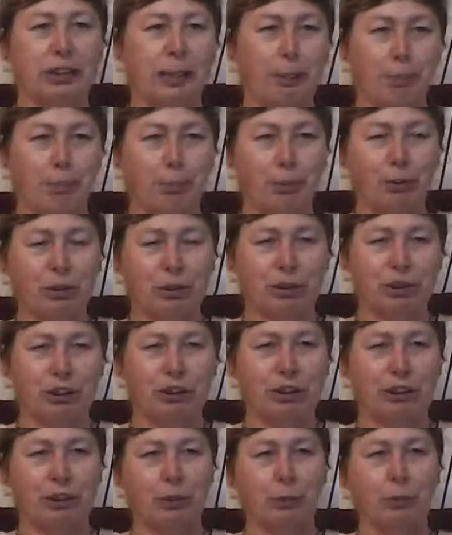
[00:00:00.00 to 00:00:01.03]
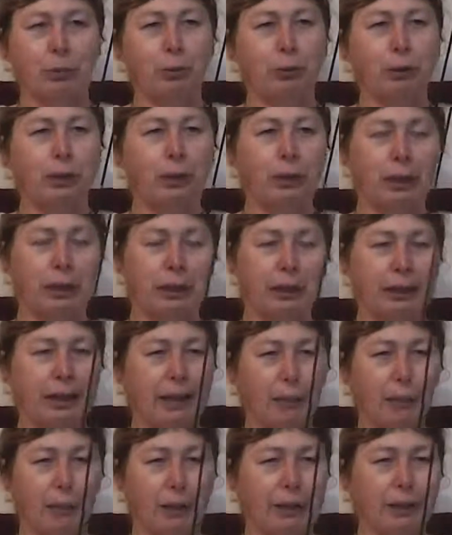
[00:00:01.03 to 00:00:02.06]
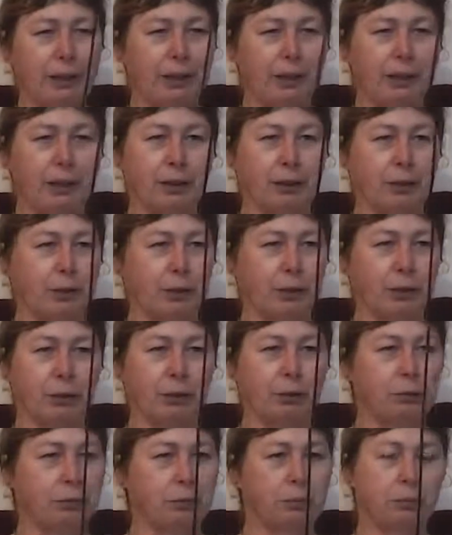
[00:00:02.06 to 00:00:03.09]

that booster signal, and that way it can go,